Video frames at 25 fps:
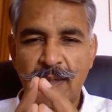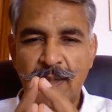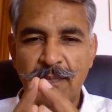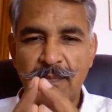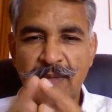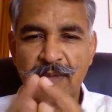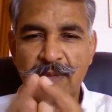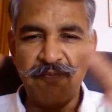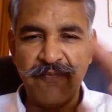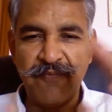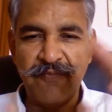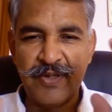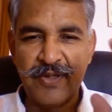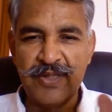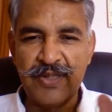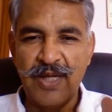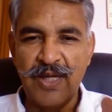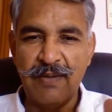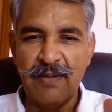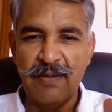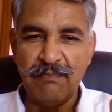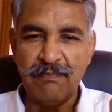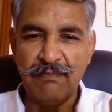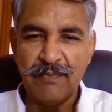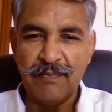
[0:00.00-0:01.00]
But for
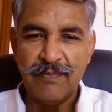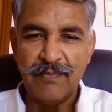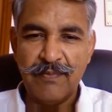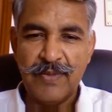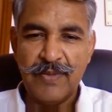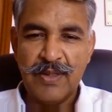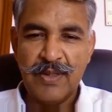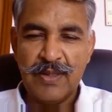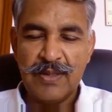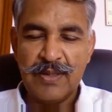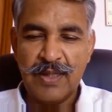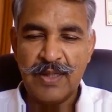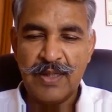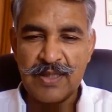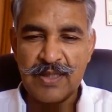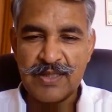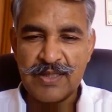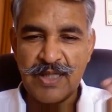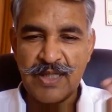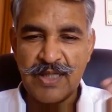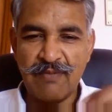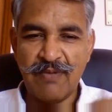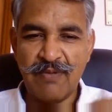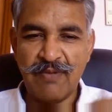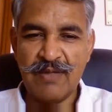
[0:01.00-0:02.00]
them, their
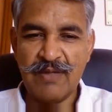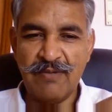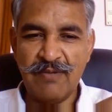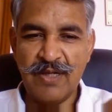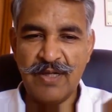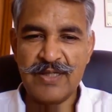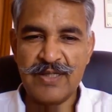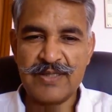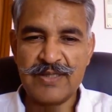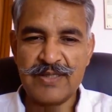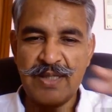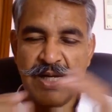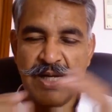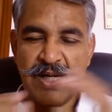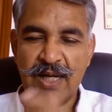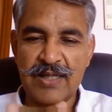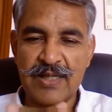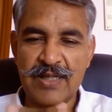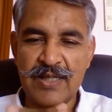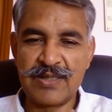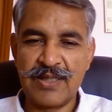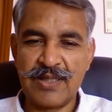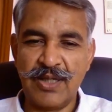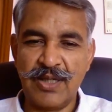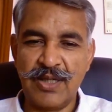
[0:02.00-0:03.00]
survival is
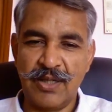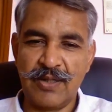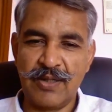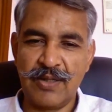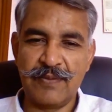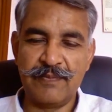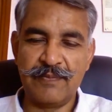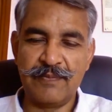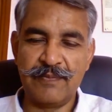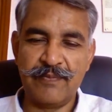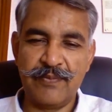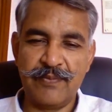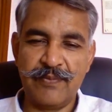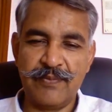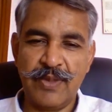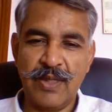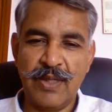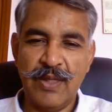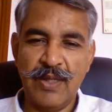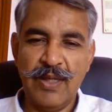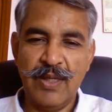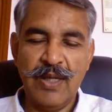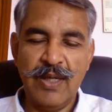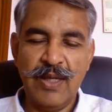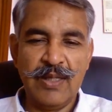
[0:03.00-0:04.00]
at stake.
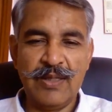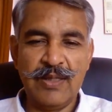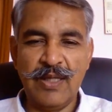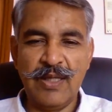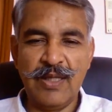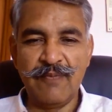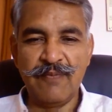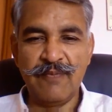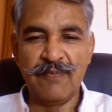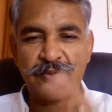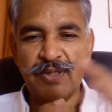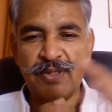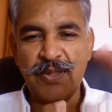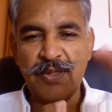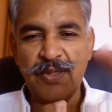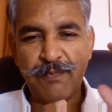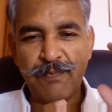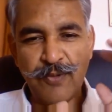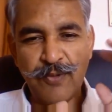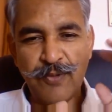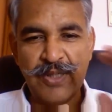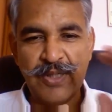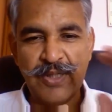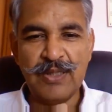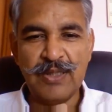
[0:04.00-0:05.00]
Therefore, they
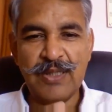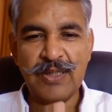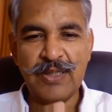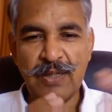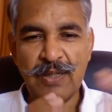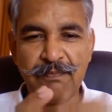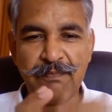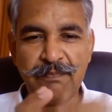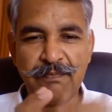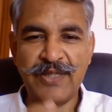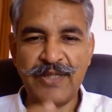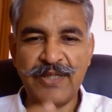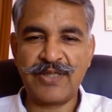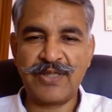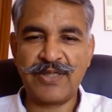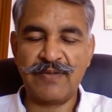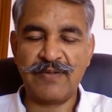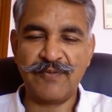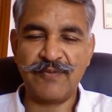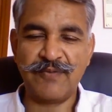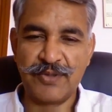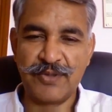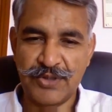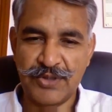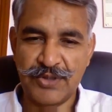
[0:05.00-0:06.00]
put in their best
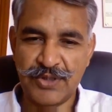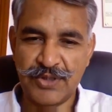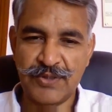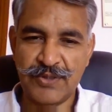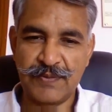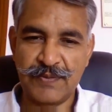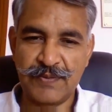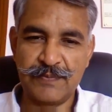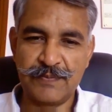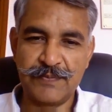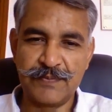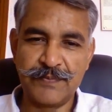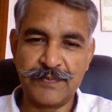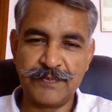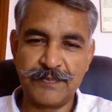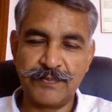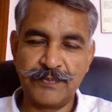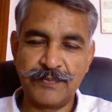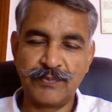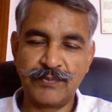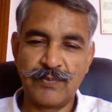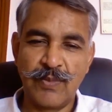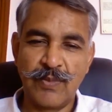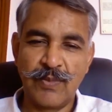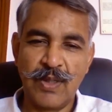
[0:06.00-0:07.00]
efforts.
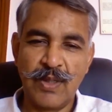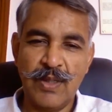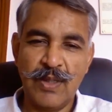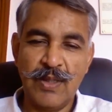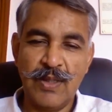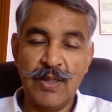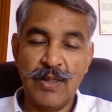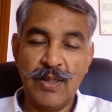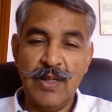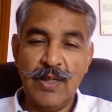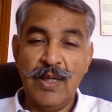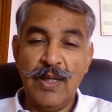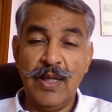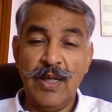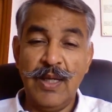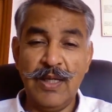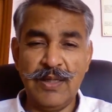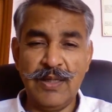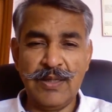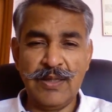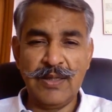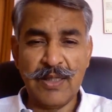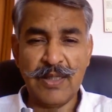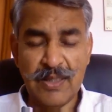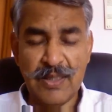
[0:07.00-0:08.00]

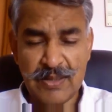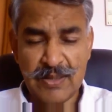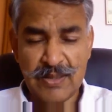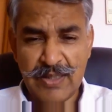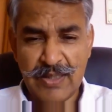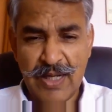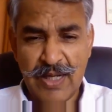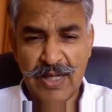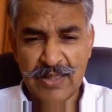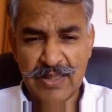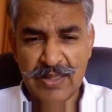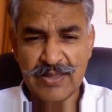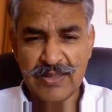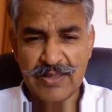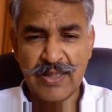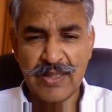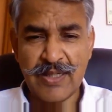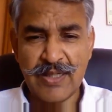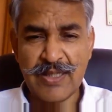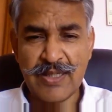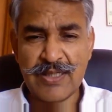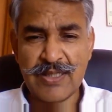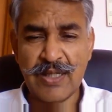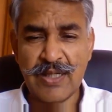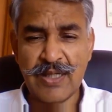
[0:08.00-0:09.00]
And that is the
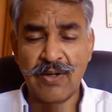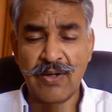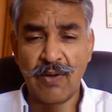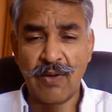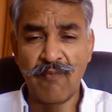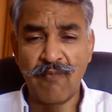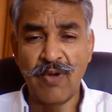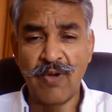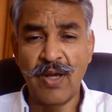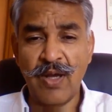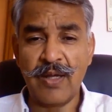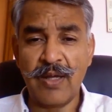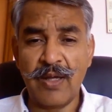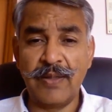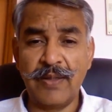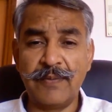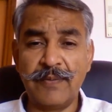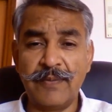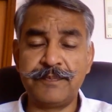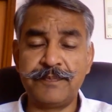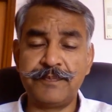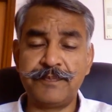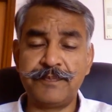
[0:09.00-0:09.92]
reason why